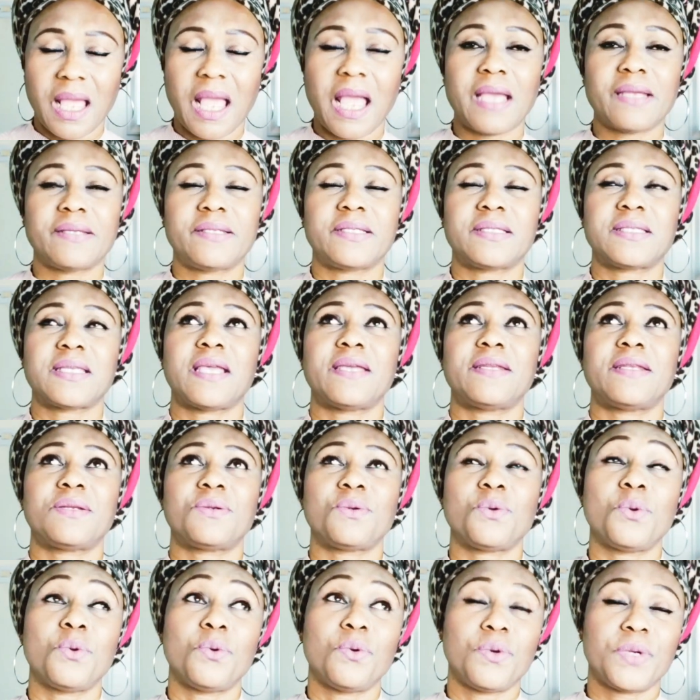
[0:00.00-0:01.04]
I
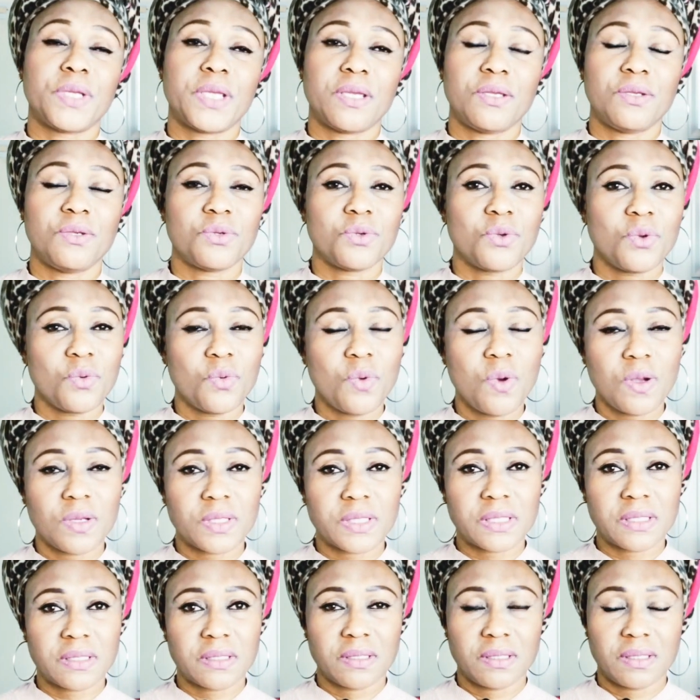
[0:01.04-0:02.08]
decided, oh, okay, you know what?